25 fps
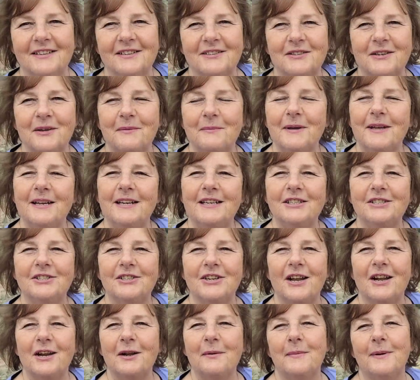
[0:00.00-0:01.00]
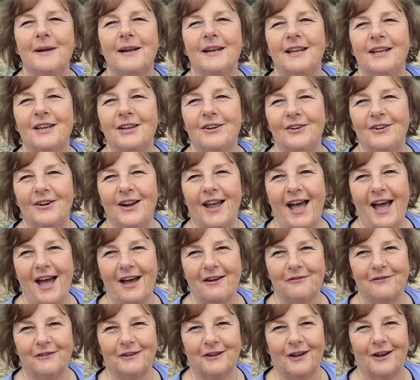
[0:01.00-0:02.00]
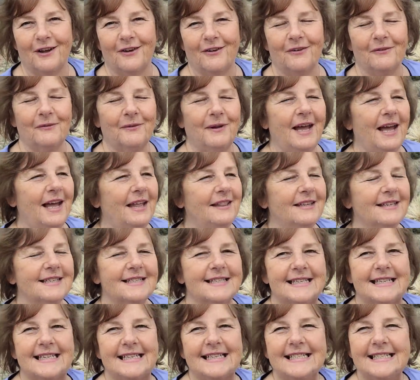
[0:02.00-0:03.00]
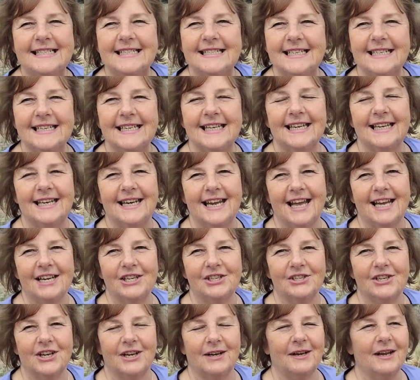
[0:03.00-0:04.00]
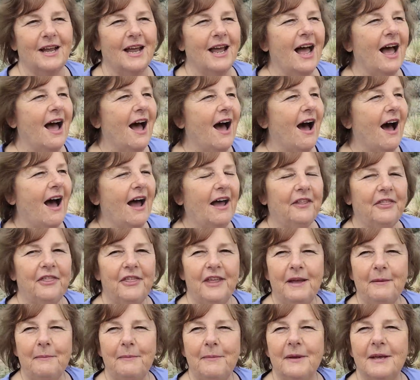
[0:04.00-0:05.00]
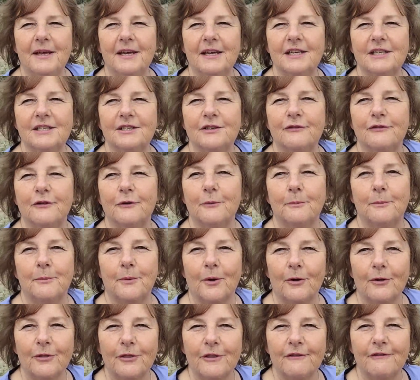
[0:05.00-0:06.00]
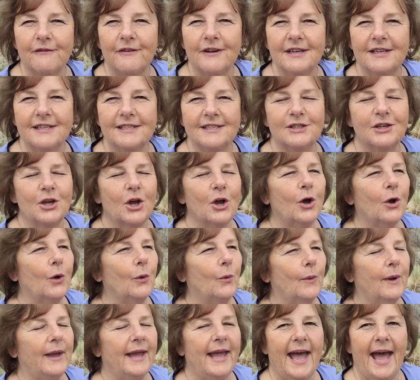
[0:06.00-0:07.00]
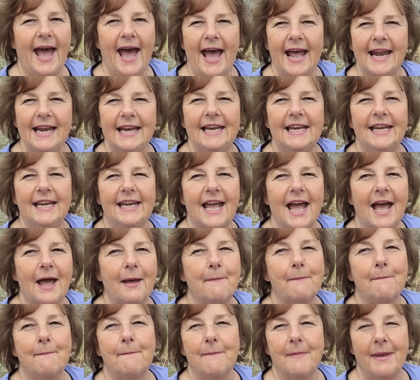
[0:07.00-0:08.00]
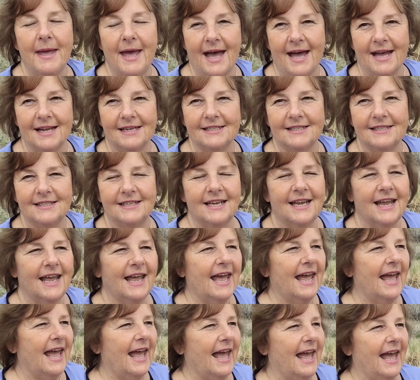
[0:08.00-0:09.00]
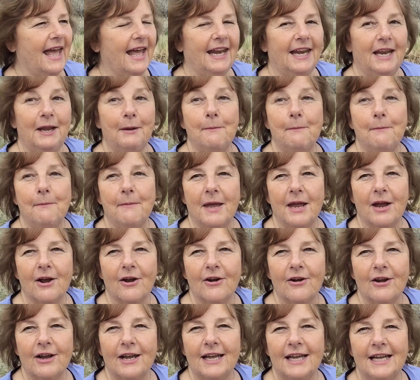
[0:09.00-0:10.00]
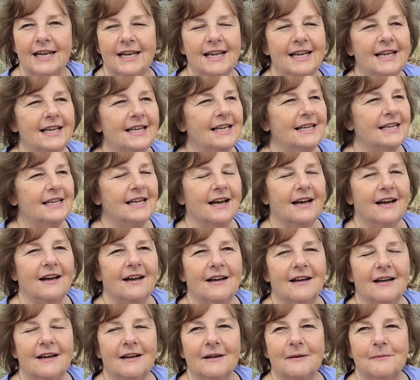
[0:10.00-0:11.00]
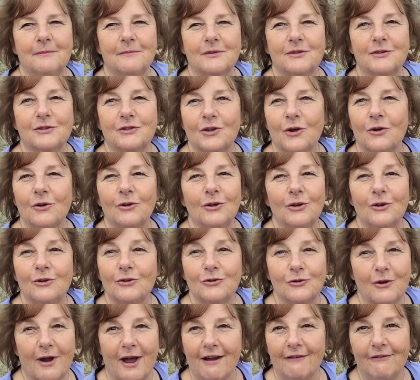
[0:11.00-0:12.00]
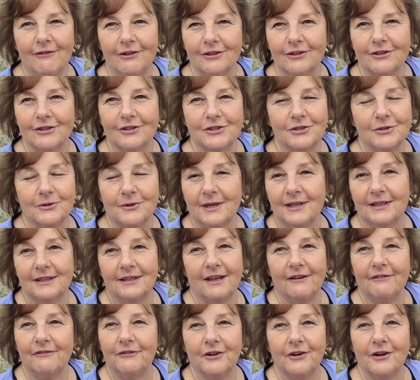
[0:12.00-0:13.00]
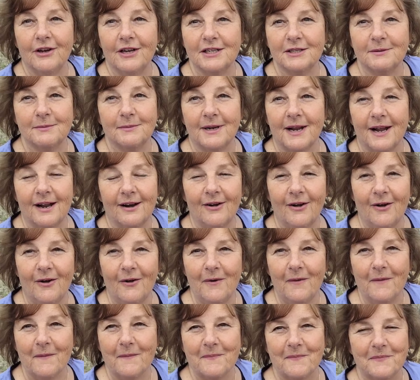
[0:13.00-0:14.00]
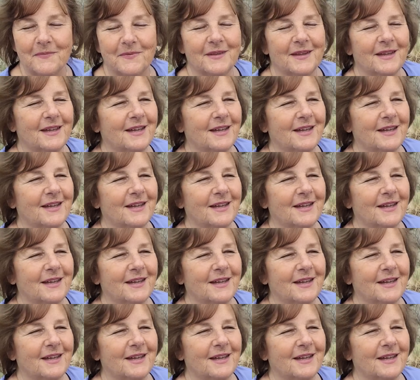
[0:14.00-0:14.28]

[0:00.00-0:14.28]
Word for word: So I met Ishan about a year and a half ago and we had this instant connection. I think because for both of us, we hadn't yet met any married um, solo travelers who had left their husband at home.